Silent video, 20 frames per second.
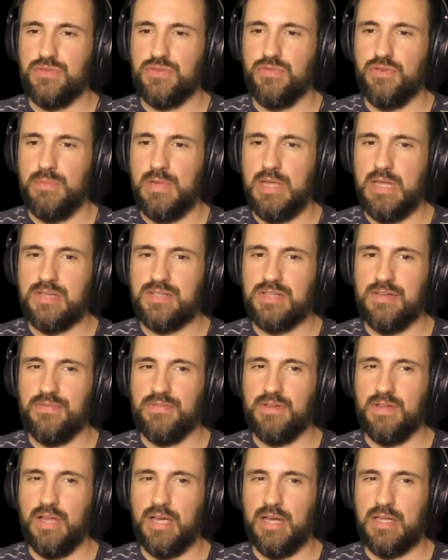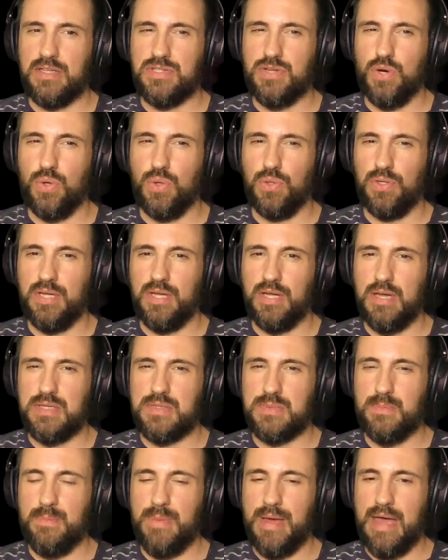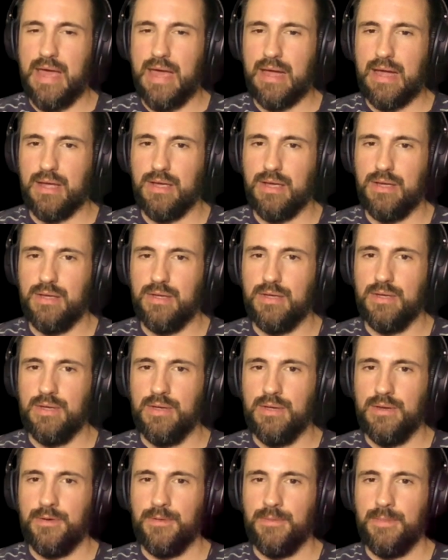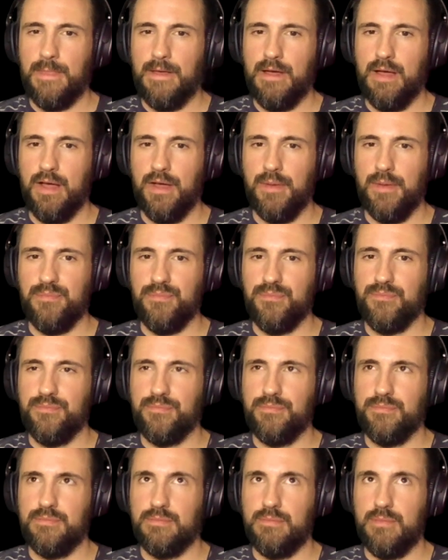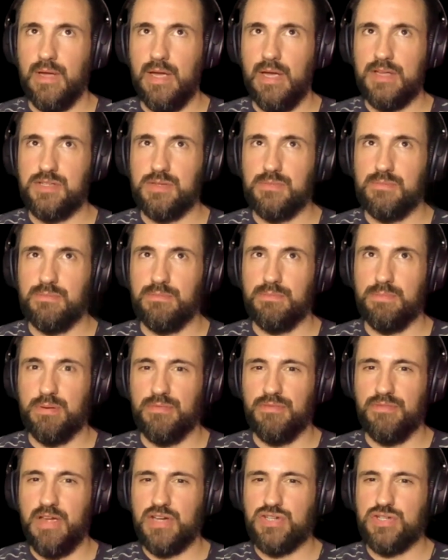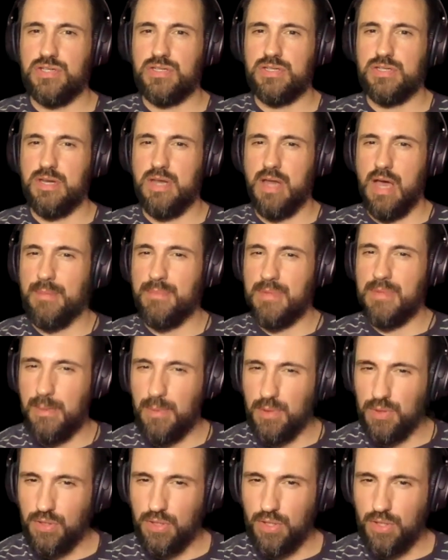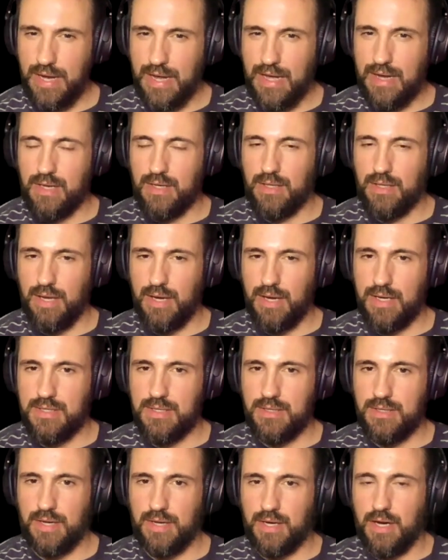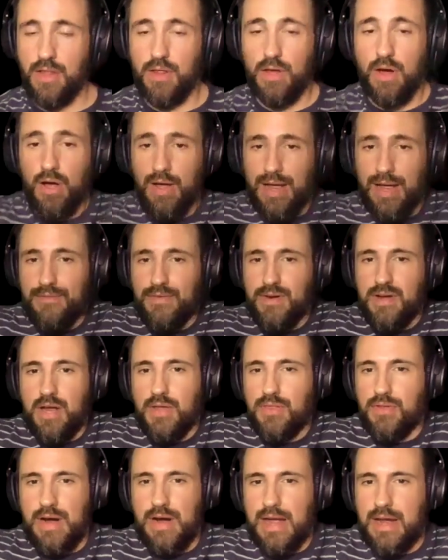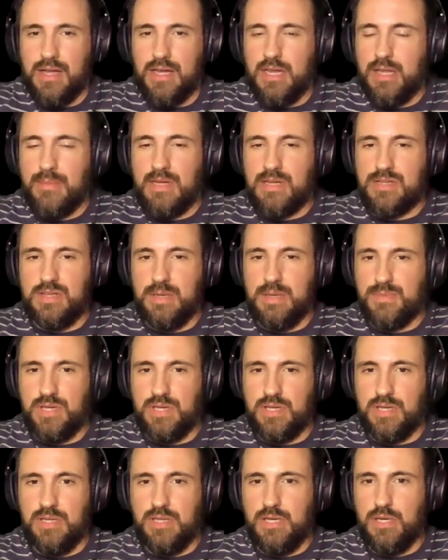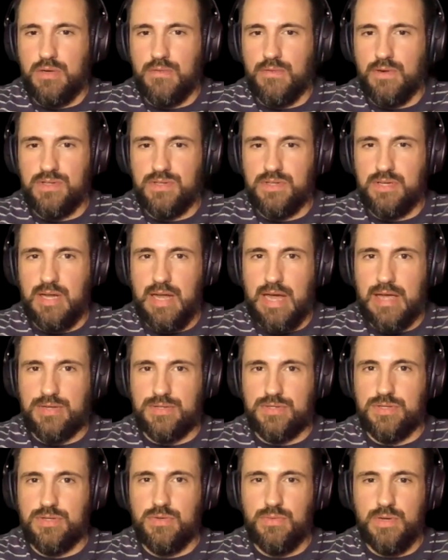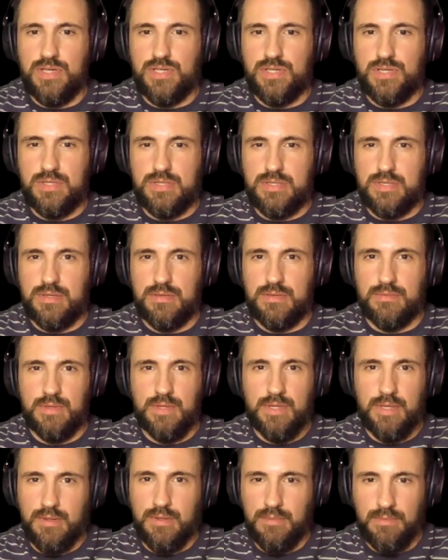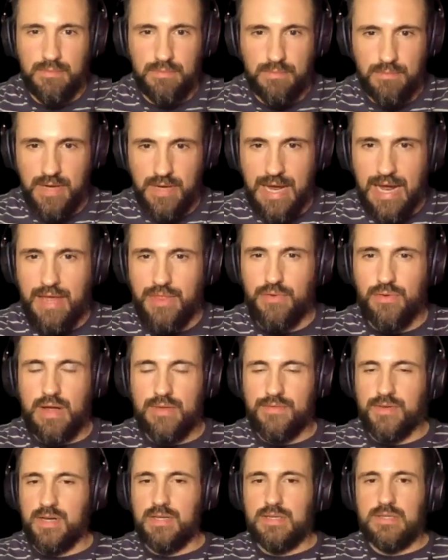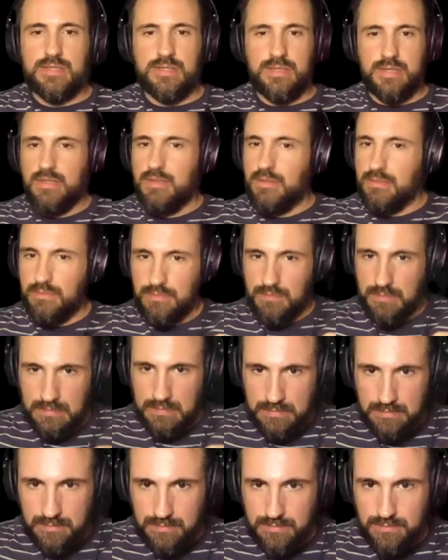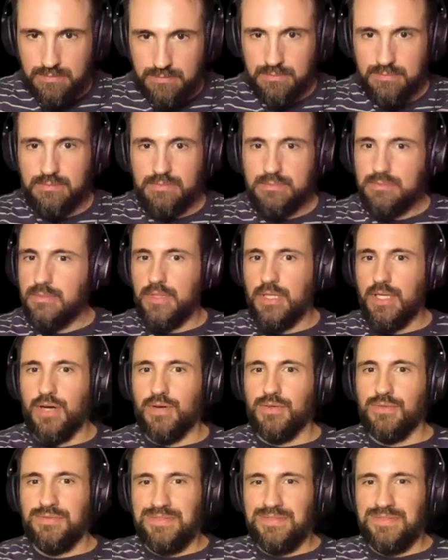for me because I feel like it's holding us back, um, as a profession, to not be able to look at it like every other academic subject in the university has to, which is to gather evidence and you know